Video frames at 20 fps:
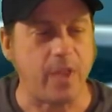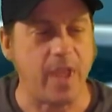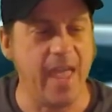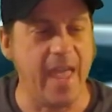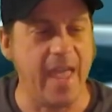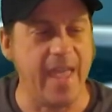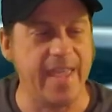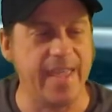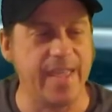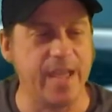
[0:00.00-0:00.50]

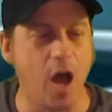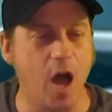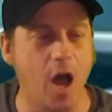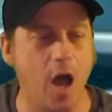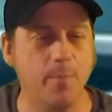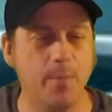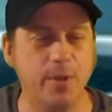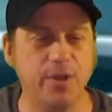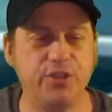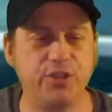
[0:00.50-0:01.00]
a
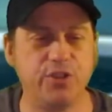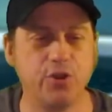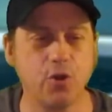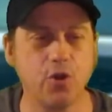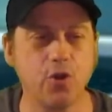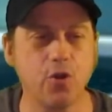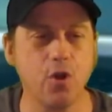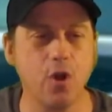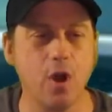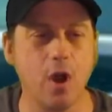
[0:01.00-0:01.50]

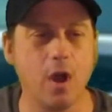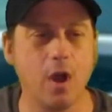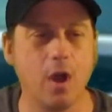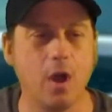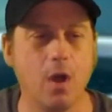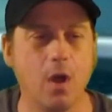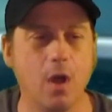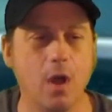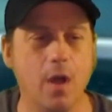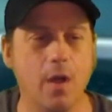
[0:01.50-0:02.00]
mature
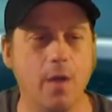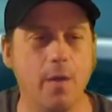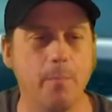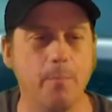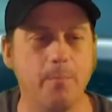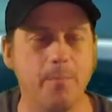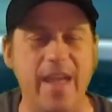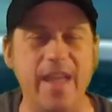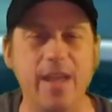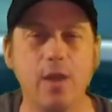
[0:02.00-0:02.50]

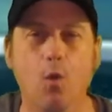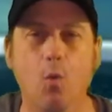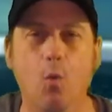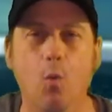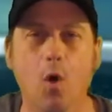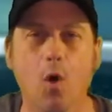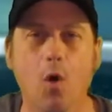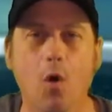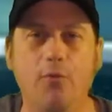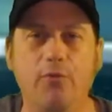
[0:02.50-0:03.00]
male
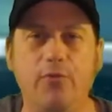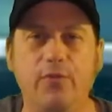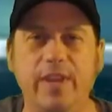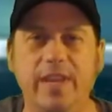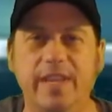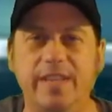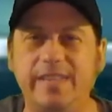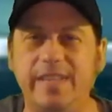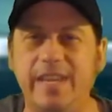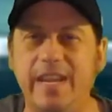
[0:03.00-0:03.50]
wolf,
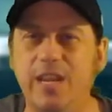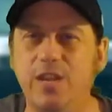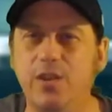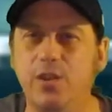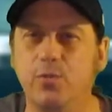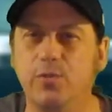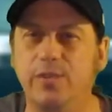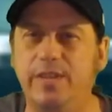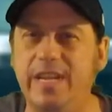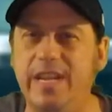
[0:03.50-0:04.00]
it's in
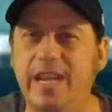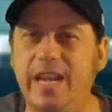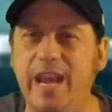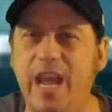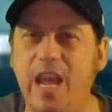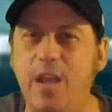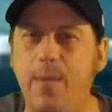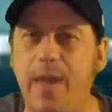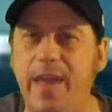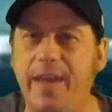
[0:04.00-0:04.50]
their
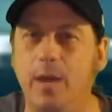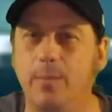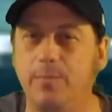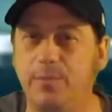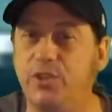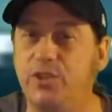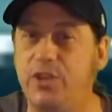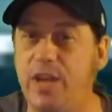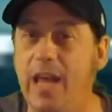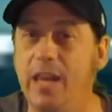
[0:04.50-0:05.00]
DNA makeup
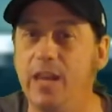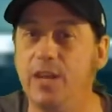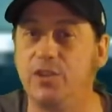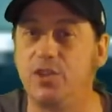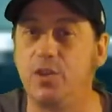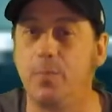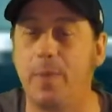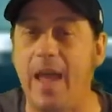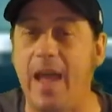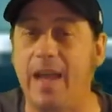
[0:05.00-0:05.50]
to
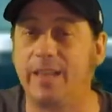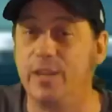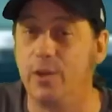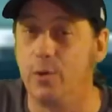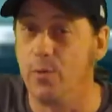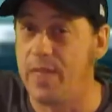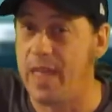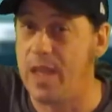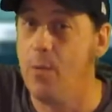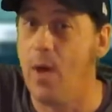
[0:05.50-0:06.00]
challenge the pack
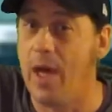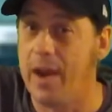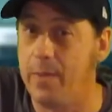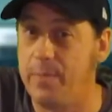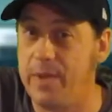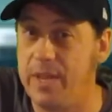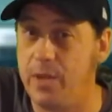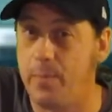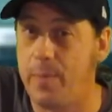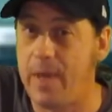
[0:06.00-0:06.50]
leader. They want to
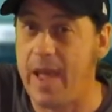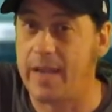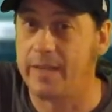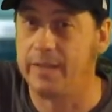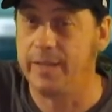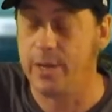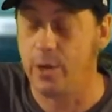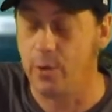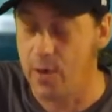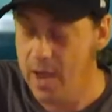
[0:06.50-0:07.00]
be the pack
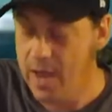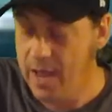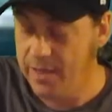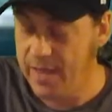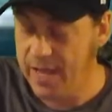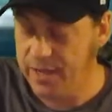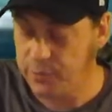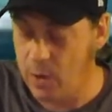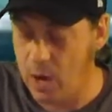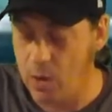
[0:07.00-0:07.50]
leader.
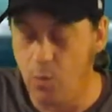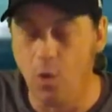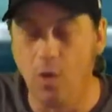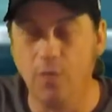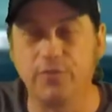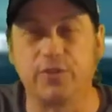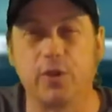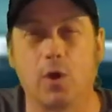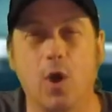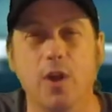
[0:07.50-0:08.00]
That's why
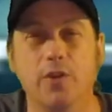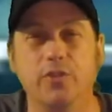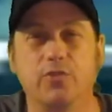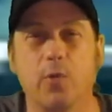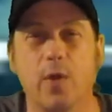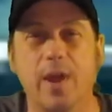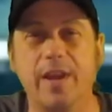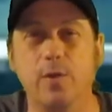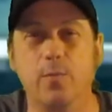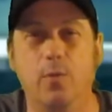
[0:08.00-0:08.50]
wolves are
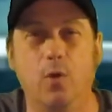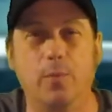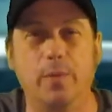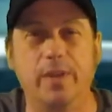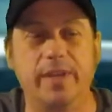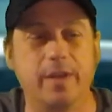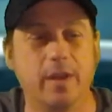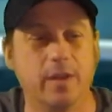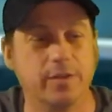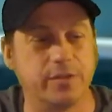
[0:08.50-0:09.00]
untrainable,
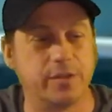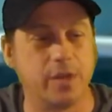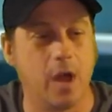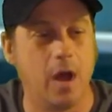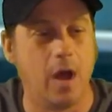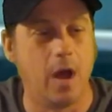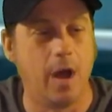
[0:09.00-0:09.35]
because